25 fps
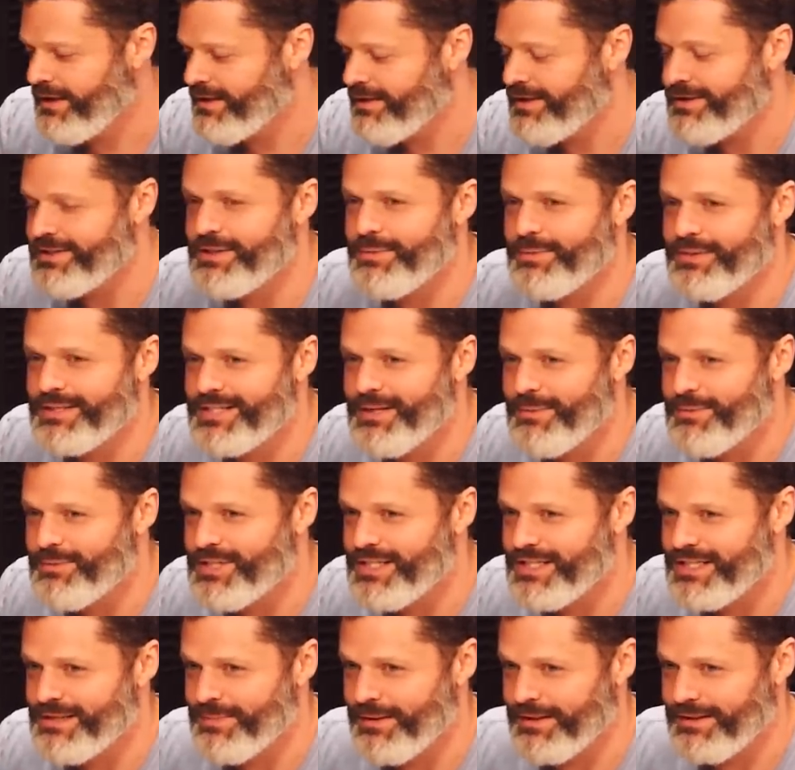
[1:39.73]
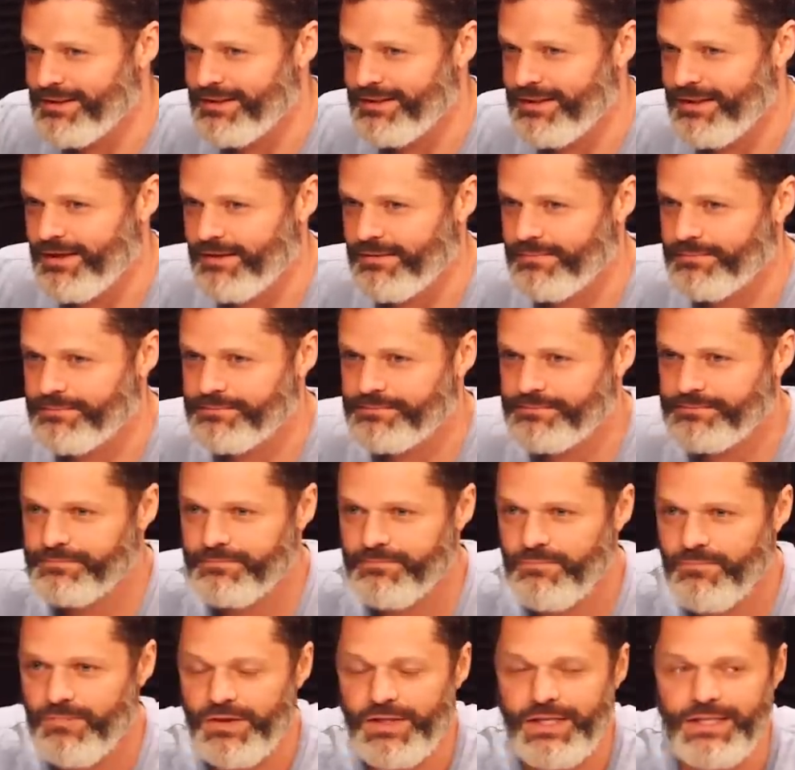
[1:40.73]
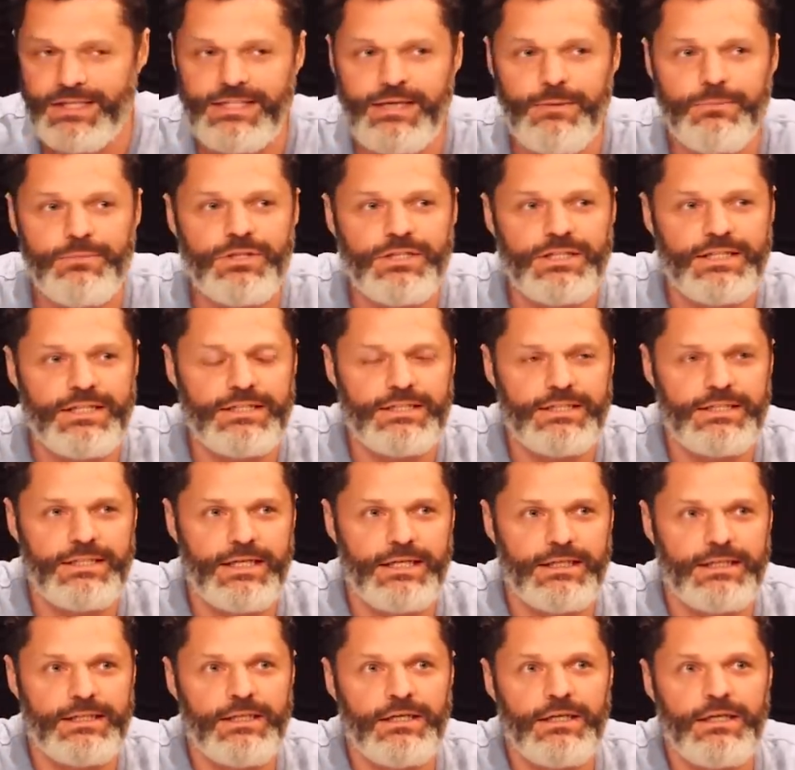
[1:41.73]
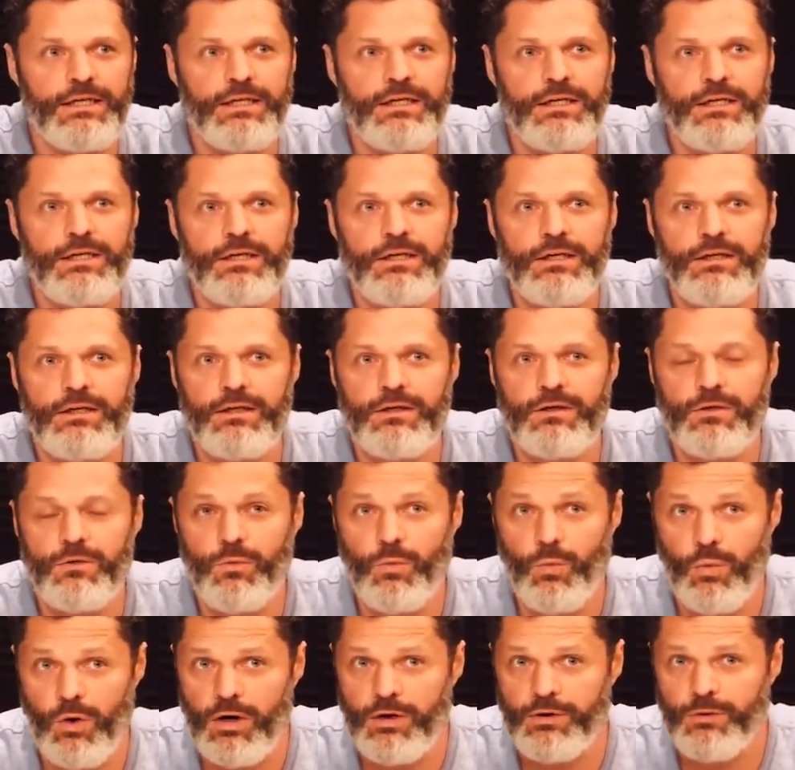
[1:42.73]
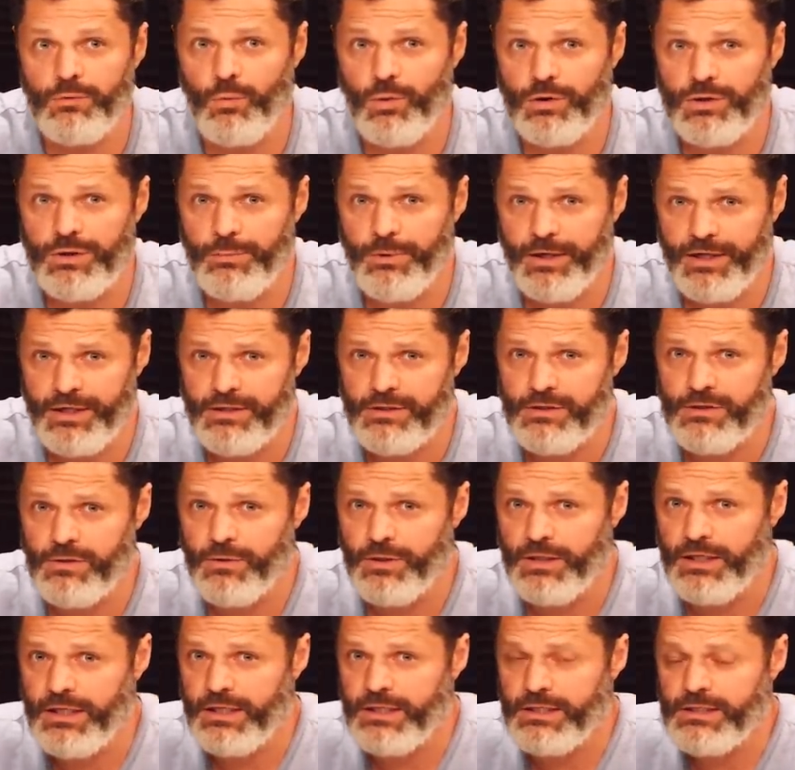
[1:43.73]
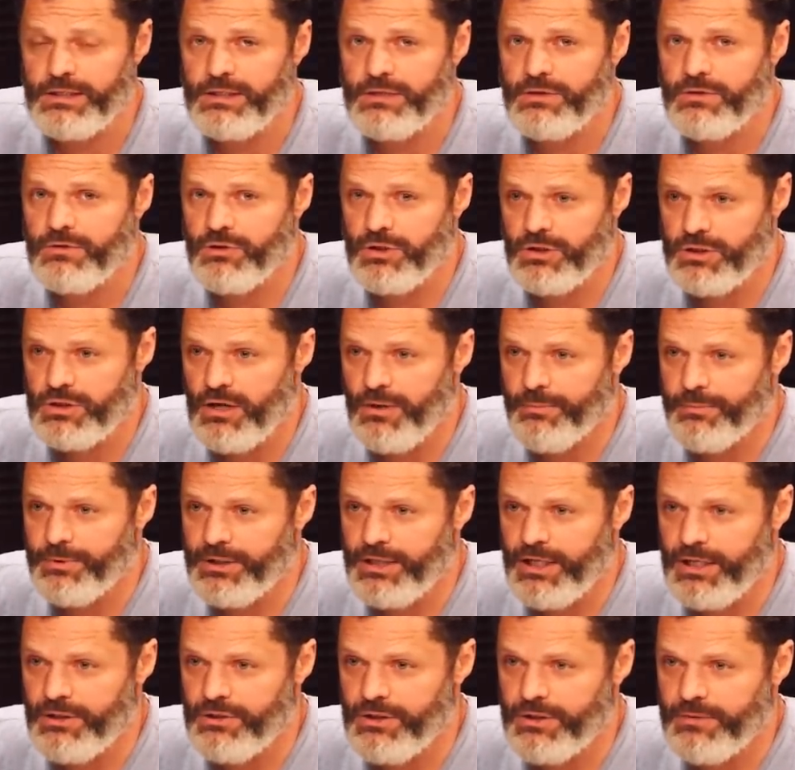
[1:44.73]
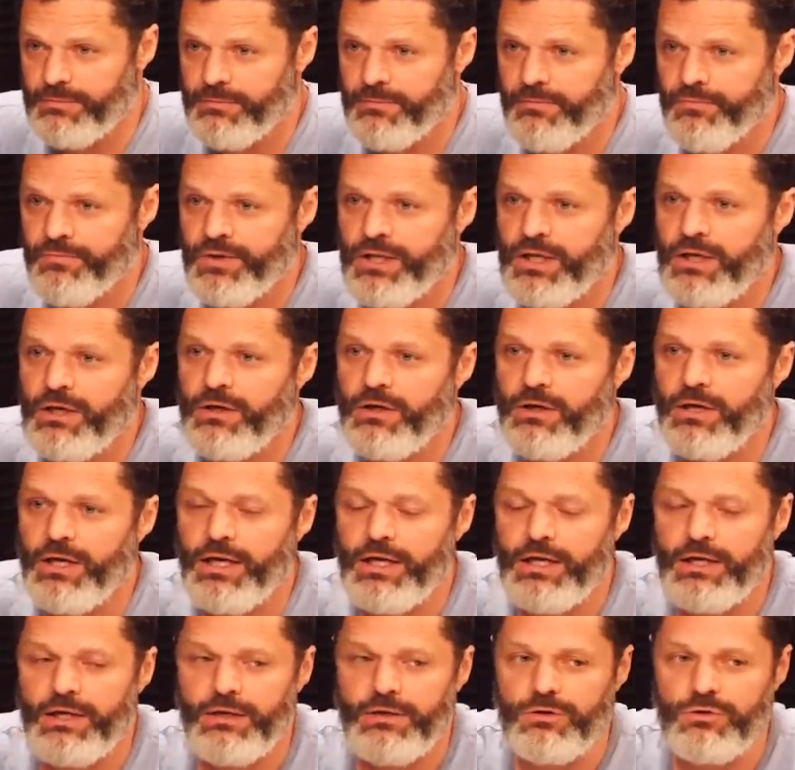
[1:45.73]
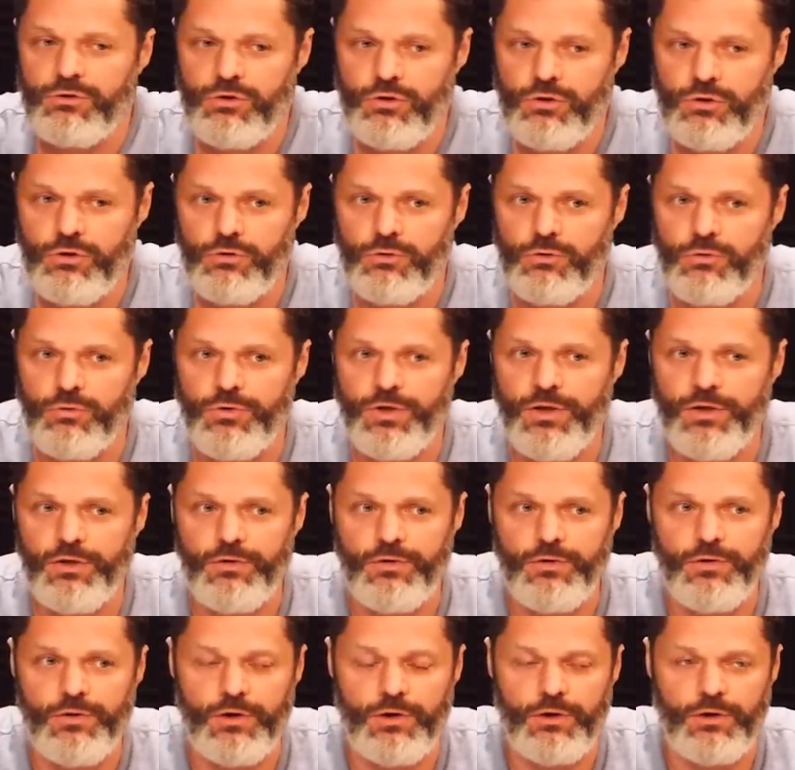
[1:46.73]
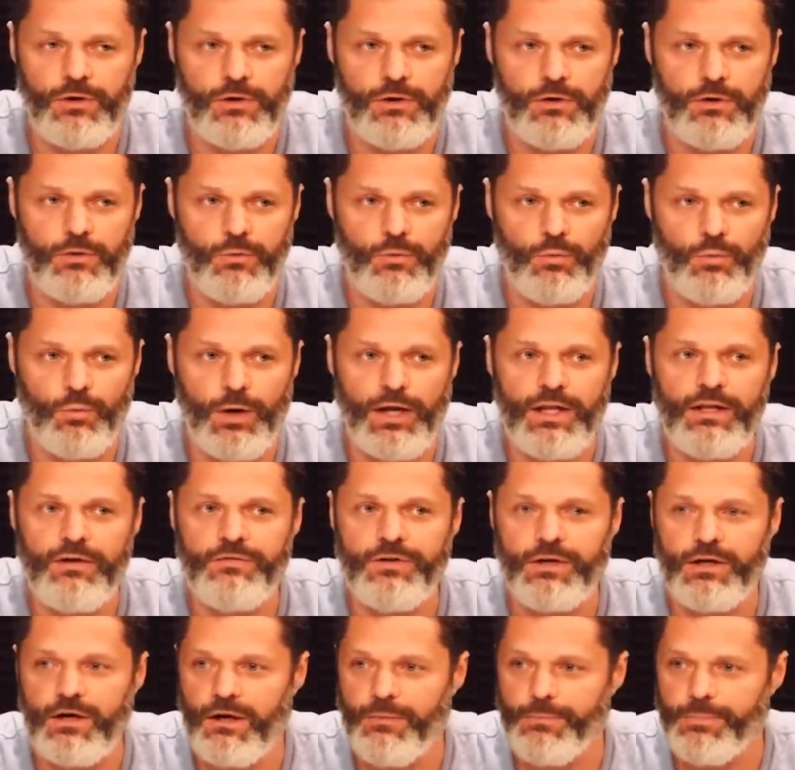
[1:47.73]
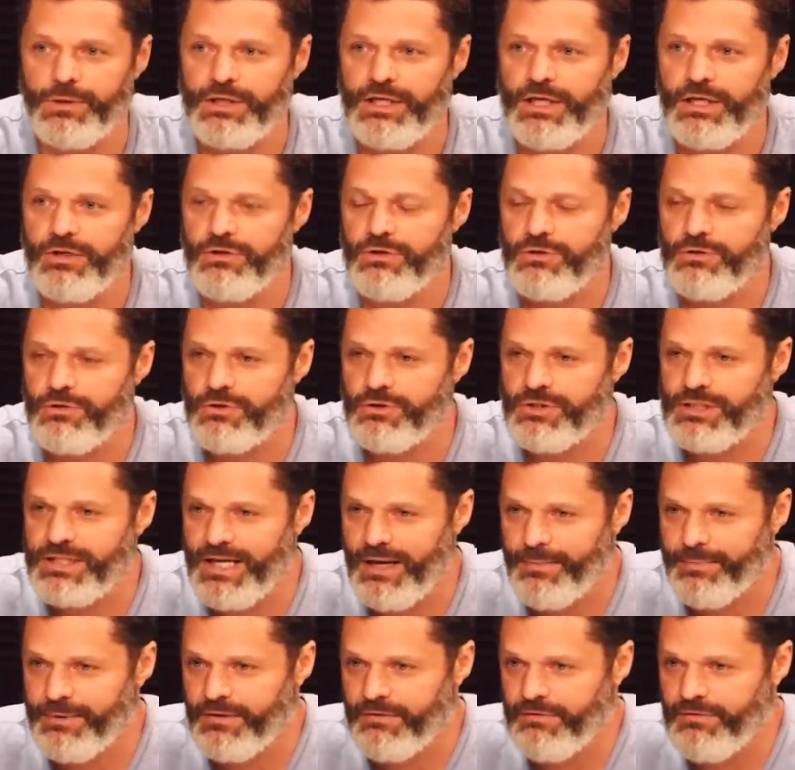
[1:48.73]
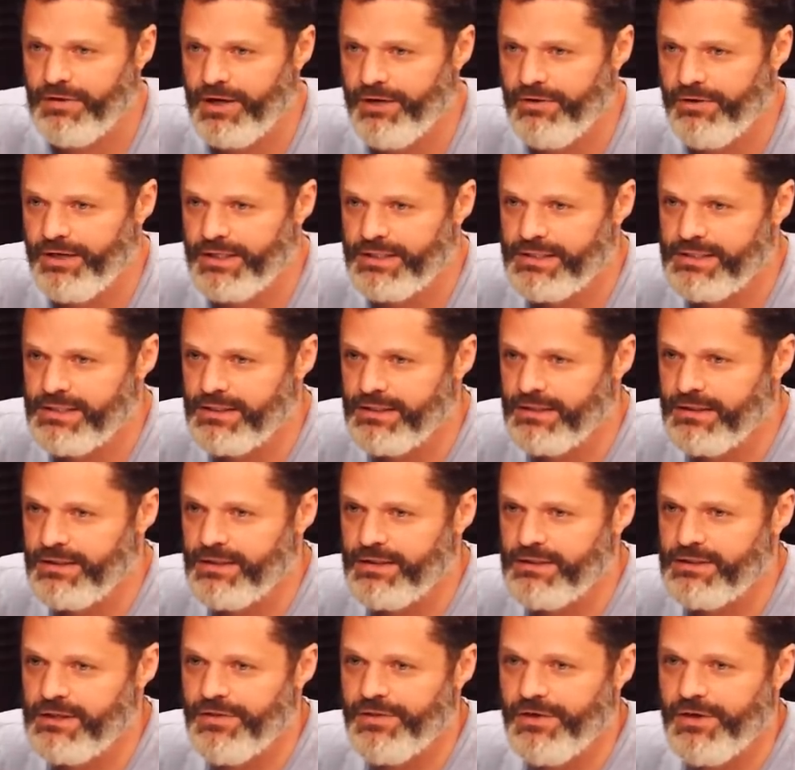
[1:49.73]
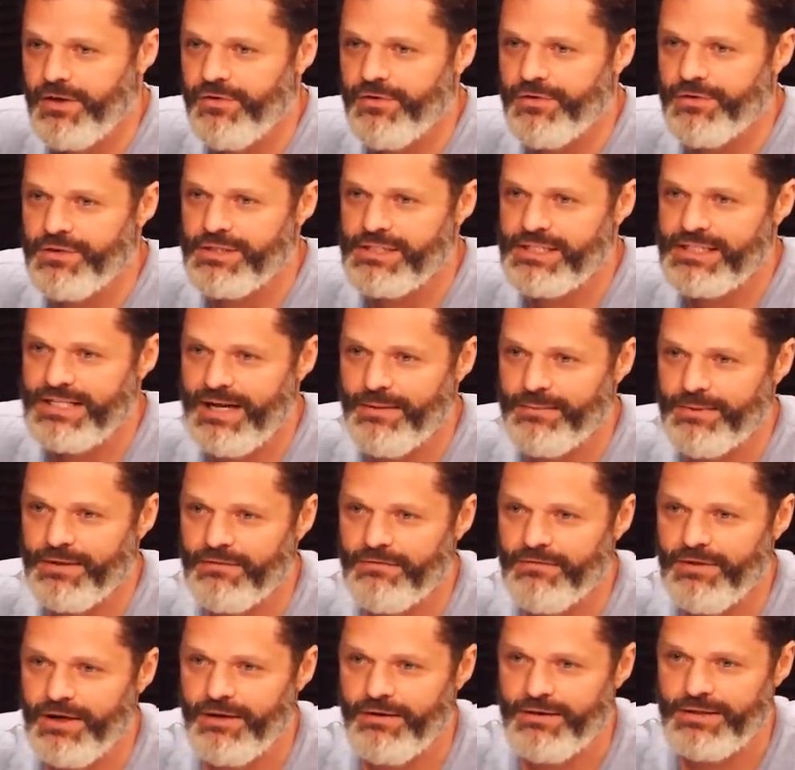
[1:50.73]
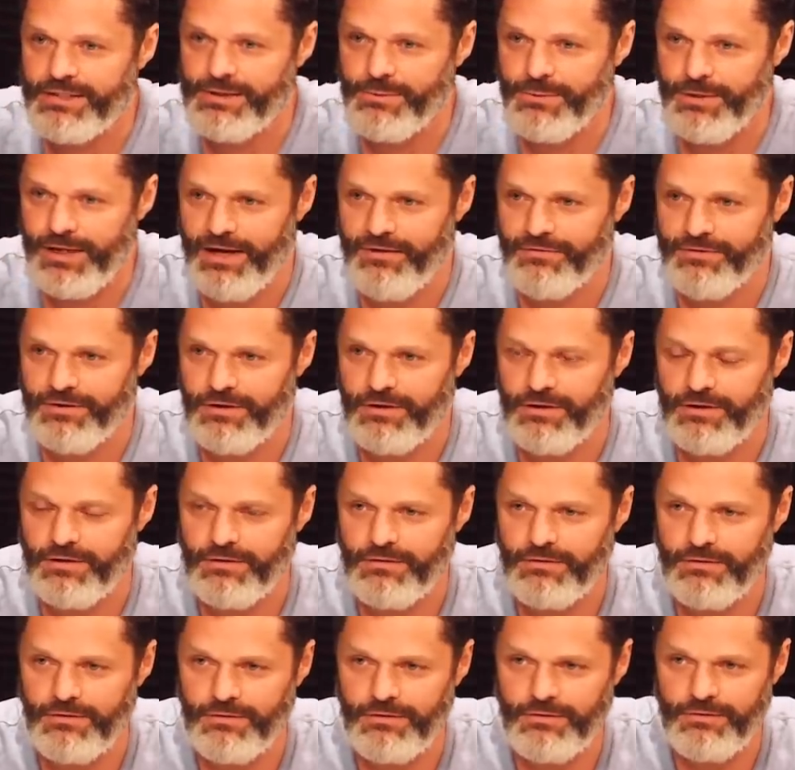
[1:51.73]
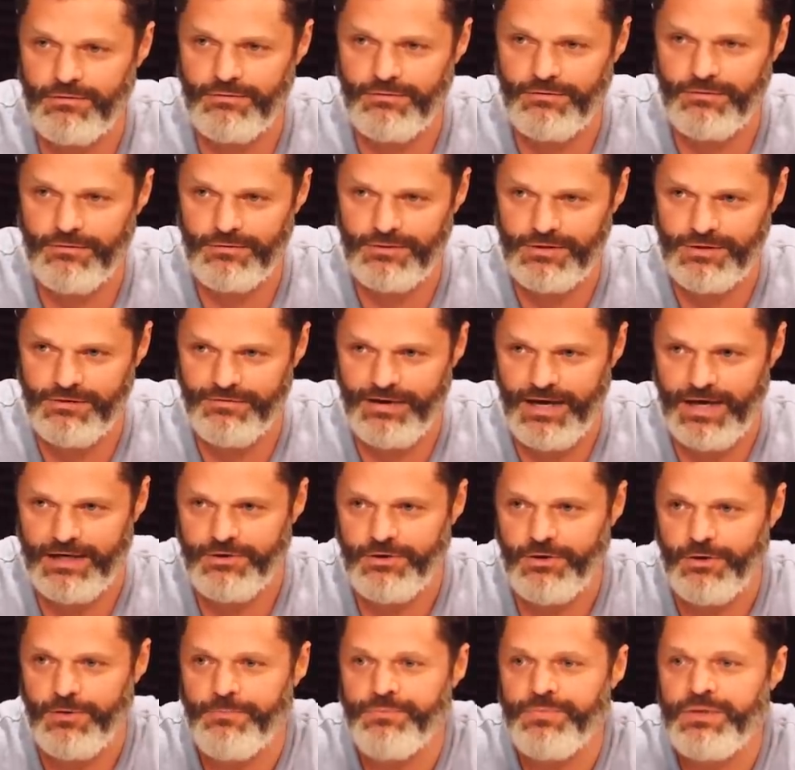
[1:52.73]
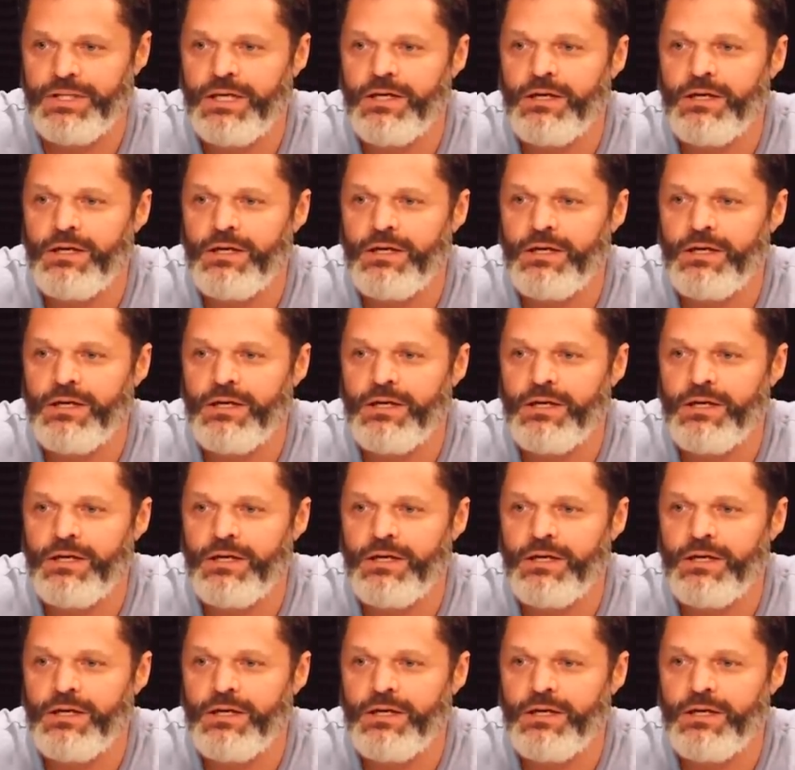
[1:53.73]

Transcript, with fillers: There's some assumptions built in there. The assumption is that, one, what the brain is doing is just computation. Two, the relevant computations are synaptic firings, and that there's nothing other than synaptic firings that we have to factor.